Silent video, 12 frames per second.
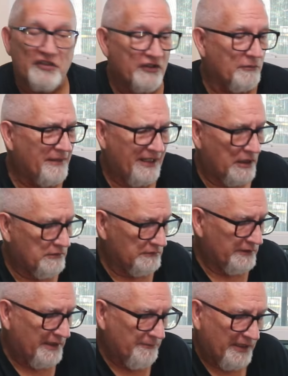So man,
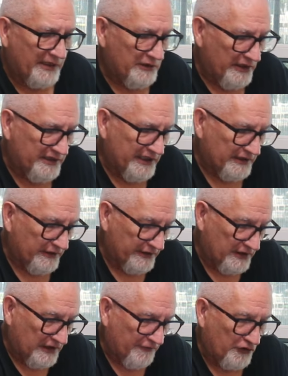I'm, I can, I can take a
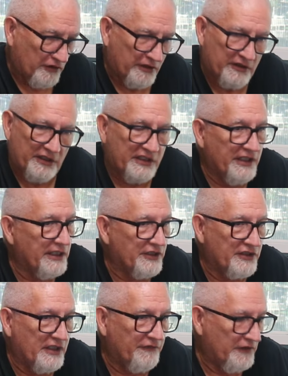lid off and show there's a ton
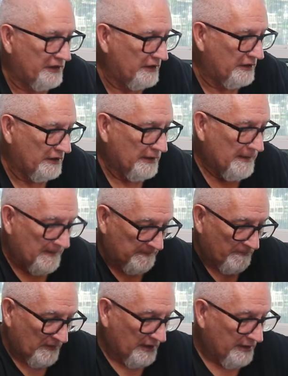of stuff in here.
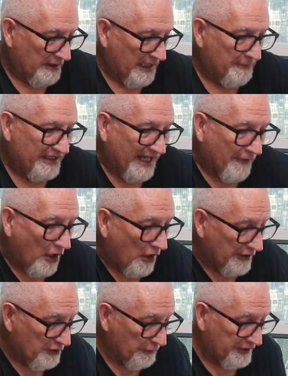I mean, I've
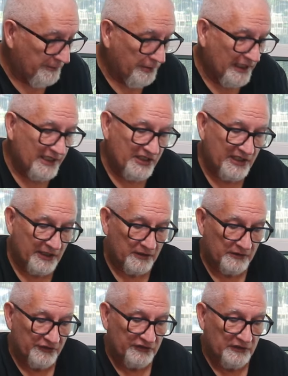always wanted to play
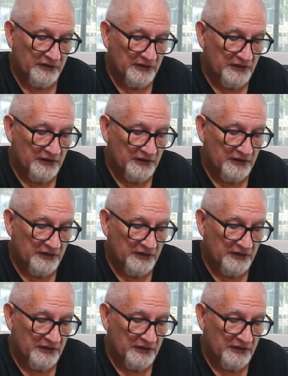Sentinels.